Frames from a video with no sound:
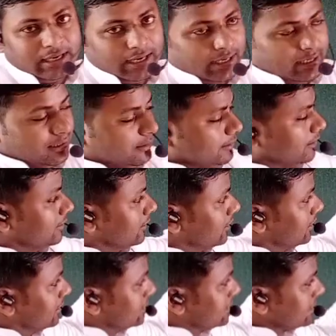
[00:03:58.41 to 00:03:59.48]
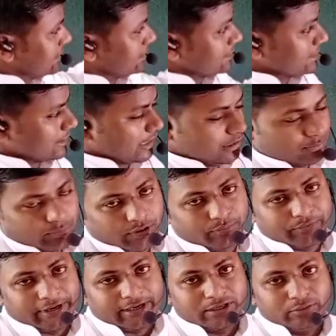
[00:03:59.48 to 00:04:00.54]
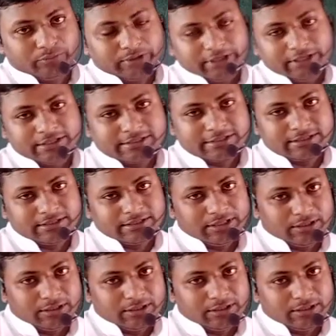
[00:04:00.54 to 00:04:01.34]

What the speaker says: and such type of activities